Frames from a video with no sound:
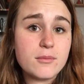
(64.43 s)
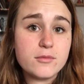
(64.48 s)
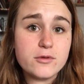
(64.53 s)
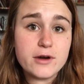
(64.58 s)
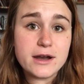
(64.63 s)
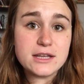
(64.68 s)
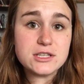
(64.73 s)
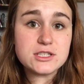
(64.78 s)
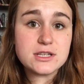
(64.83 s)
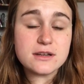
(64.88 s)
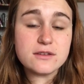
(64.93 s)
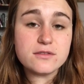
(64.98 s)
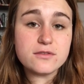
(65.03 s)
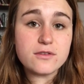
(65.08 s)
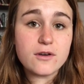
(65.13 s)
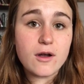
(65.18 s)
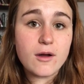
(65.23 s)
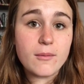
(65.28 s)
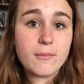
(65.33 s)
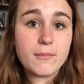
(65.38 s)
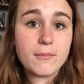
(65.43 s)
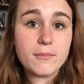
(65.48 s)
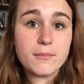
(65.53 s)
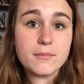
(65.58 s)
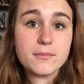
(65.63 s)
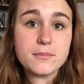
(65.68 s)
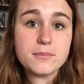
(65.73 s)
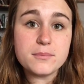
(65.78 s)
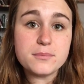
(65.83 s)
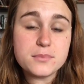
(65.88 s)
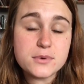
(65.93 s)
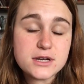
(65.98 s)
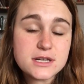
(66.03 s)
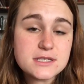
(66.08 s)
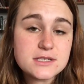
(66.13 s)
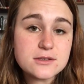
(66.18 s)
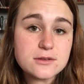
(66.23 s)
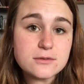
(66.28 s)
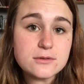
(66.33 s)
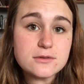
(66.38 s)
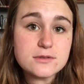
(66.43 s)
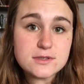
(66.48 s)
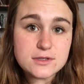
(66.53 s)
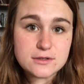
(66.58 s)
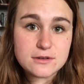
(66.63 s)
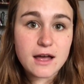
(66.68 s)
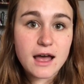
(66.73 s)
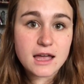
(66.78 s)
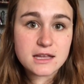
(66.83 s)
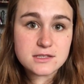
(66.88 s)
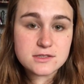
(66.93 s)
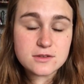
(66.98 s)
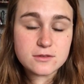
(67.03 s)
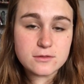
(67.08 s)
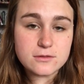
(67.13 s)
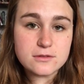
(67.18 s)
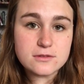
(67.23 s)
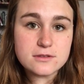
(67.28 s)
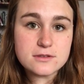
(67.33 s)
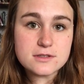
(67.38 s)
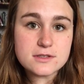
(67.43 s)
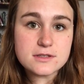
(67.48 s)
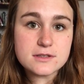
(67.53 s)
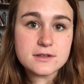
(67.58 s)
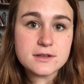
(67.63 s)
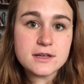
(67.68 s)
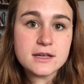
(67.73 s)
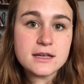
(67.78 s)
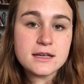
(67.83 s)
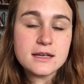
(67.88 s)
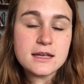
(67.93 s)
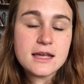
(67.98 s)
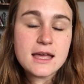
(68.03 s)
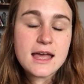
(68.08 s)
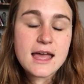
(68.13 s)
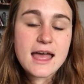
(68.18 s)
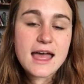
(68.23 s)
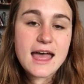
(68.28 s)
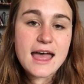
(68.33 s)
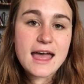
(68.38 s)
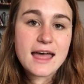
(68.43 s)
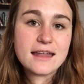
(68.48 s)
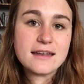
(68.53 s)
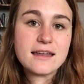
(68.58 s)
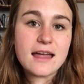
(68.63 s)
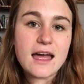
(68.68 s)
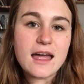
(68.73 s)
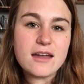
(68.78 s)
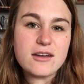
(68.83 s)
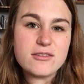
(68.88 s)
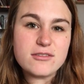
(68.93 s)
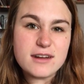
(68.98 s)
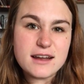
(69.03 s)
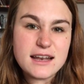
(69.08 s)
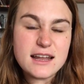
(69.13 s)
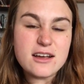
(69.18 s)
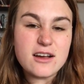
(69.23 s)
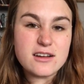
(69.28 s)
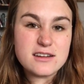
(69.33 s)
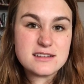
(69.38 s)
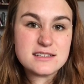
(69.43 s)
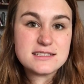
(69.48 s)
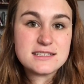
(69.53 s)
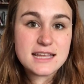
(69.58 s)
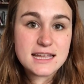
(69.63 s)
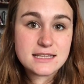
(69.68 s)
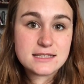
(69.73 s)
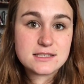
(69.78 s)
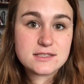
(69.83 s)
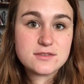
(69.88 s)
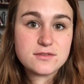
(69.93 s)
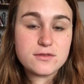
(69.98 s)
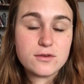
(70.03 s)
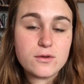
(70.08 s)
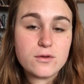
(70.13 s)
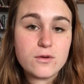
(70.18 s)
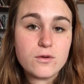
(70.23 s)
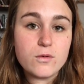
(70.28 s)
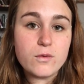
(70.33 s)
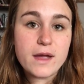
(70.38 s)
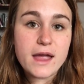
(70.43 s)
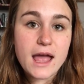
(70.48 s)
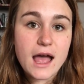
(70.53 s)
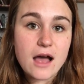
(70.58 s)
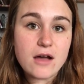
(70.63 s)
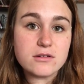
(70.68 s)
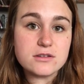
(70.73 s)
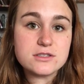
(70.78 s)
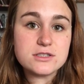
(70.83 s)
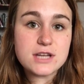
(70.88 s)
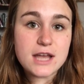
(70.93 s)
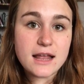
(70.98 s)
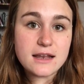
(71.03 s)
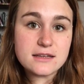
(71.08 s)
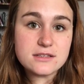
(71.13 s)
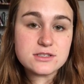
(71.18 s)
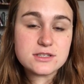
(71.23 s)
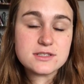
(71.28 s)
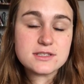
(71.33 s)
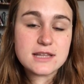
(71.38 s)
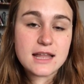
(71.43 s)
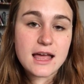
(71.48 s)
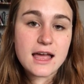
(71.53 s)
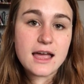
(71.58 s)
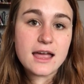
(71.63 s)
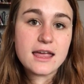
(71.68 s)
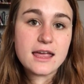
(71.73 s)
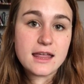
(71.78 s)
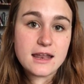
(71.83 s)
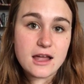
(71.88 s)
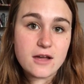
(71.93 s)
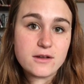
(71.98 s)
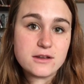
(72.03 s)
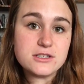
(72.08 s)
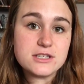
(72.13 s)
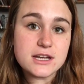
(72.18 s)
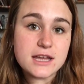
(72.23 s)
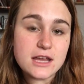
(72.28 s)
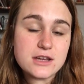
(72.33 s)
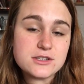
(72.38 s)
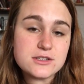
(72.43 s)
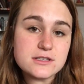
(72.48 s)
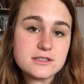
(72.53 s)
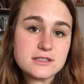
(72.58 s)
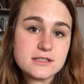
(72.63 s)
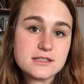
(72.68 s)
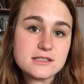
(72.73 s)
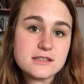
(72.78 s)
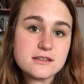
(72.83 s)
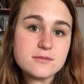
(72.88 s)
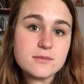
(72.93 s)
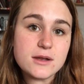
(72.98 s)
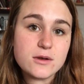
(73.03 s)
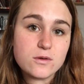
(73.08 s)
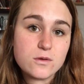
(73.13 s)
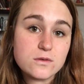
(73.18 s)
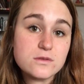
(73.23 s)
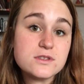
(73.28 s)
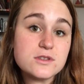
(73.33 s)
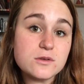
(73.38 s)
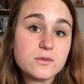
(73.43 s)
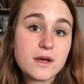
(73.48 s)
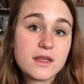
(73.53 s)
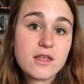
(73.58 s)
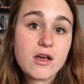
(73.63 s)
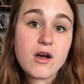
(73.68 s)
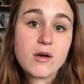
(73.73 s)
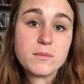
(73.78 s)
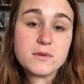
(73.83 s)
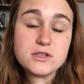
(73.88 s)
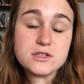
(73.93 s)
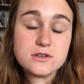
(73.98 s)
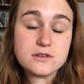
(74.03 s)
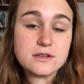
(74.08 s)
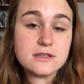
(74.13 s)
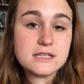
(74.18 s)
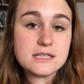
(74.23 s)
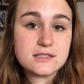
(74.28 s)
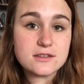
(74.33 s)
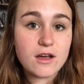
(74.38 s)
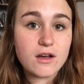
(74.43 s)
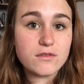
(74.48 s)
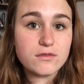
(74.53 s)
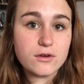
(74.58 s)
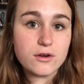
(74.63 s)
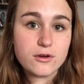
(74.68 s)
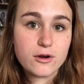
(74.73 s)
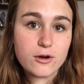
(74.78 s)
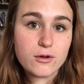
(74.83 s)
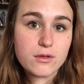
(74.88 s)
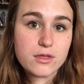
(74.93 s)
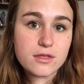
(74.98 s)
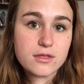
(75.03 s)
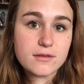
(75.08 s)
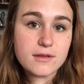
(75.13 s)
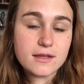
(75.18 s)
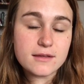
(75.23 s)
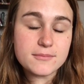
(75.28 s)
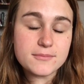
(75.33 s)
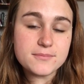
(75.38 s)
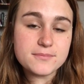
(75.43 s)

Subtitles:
ranging from preschools to high schools, and I really got a sense for where our challenges lie in our education system and also where the opportunities are for growth.